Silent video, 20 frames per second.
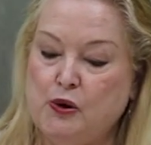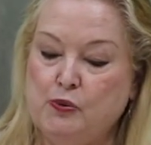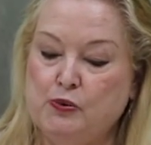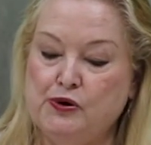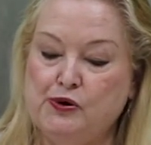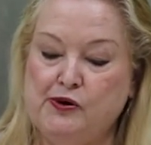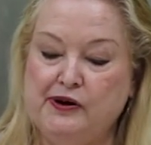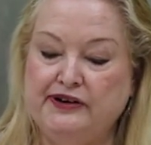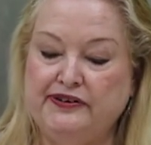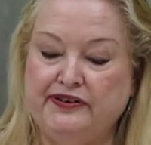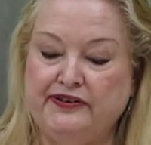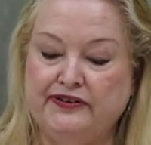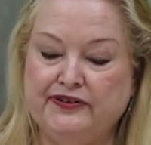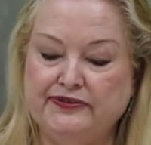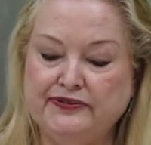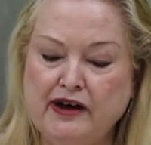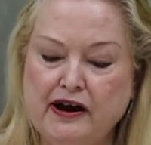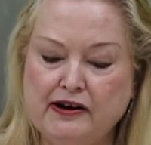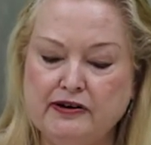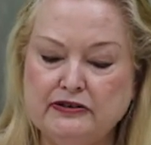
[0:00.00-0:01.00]
We're going to
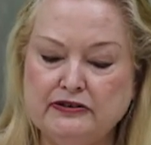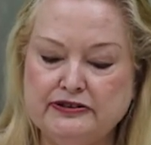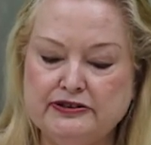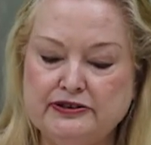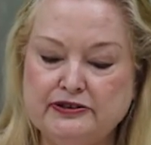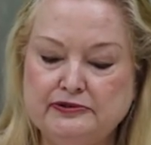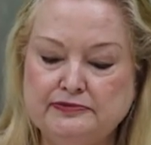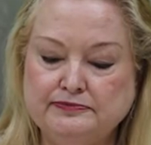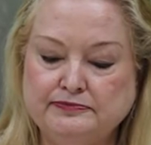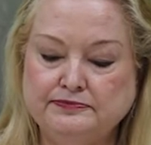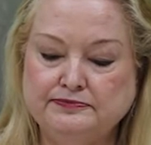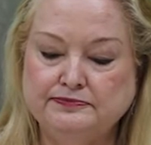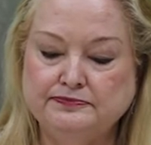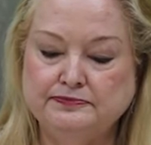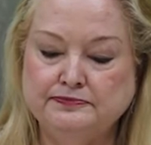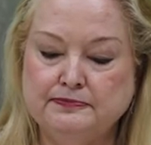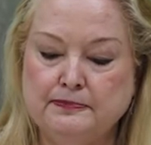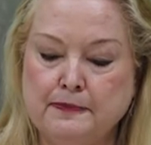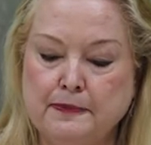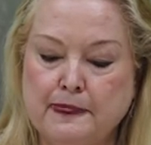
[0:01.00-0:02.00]
start
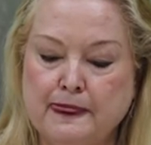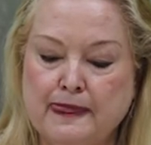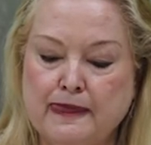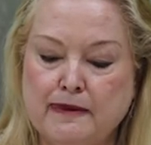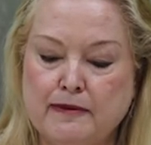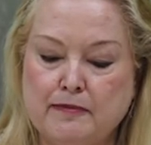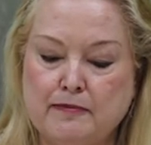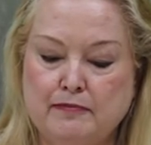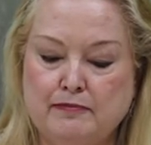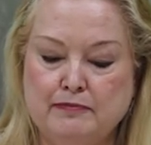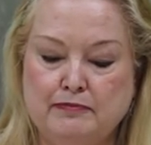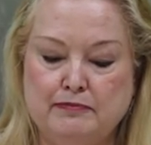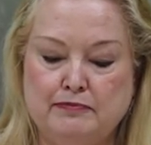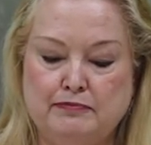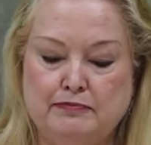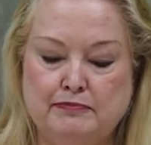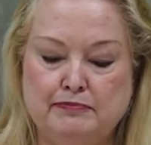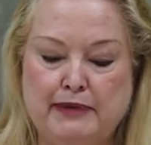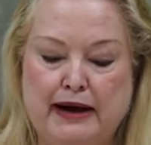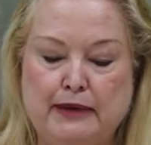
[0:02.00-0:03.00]

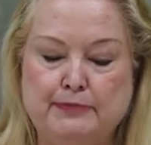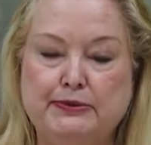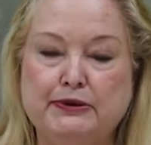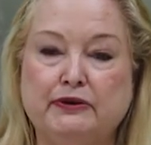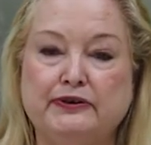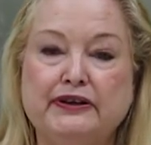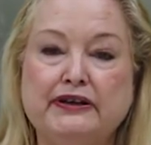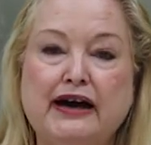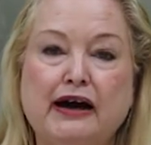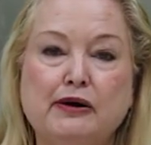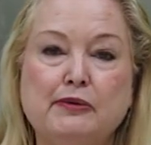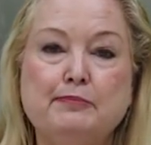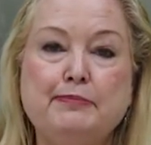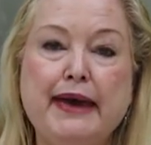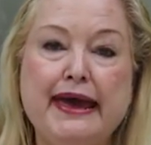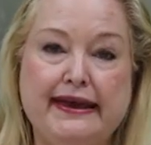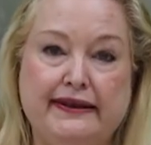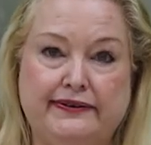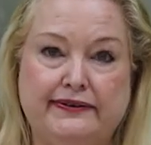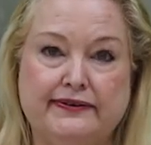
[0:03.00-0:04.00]
by building our
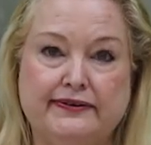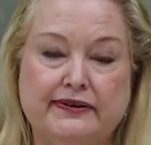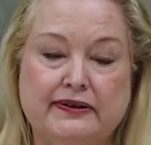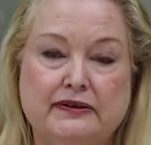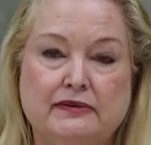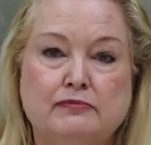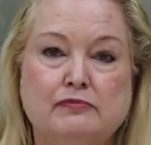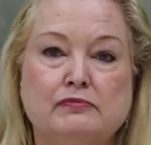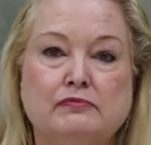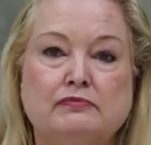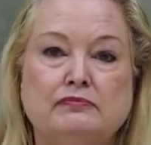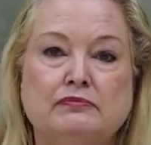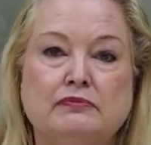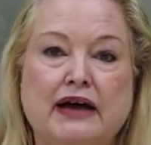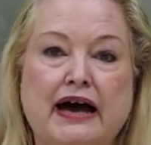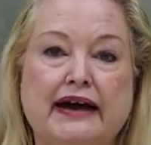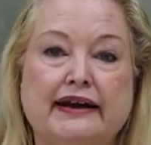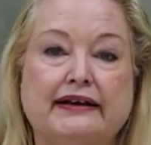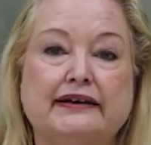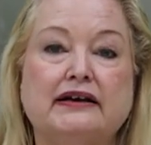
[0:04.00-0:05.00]
base
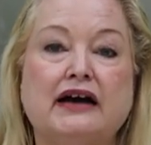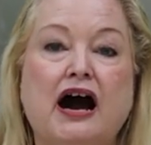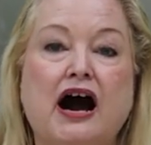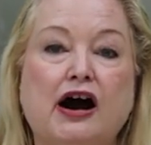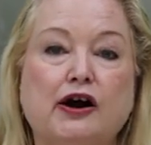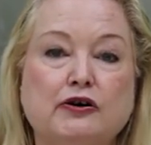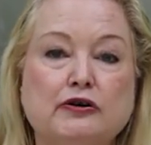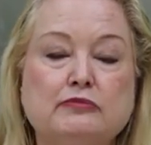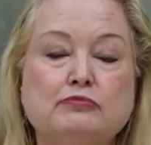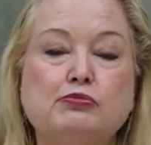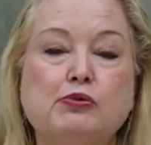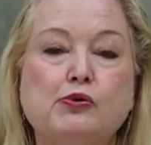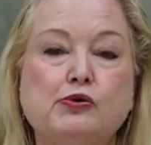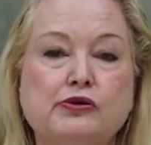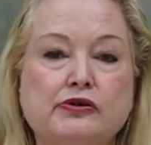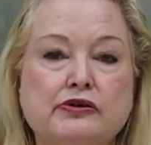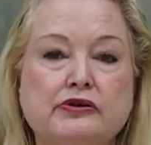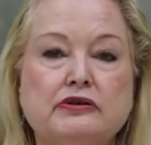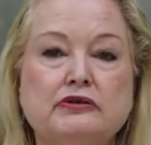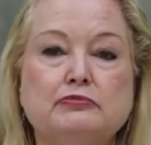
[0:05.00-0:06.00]
on a
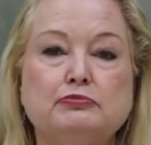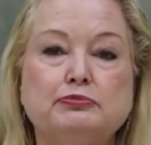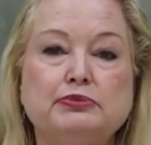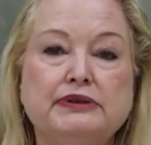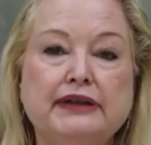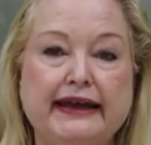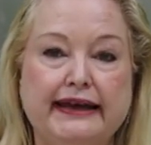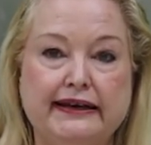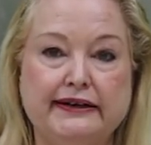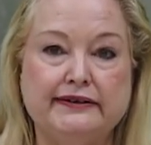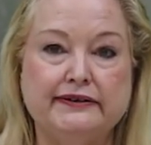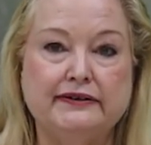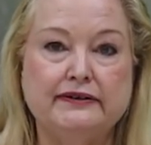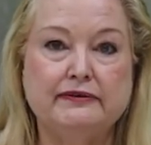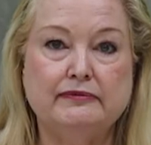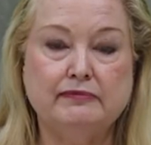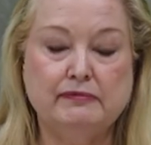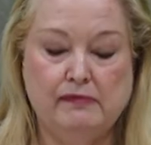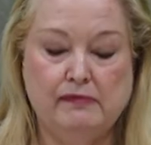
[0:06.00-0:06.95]
cardboard plate.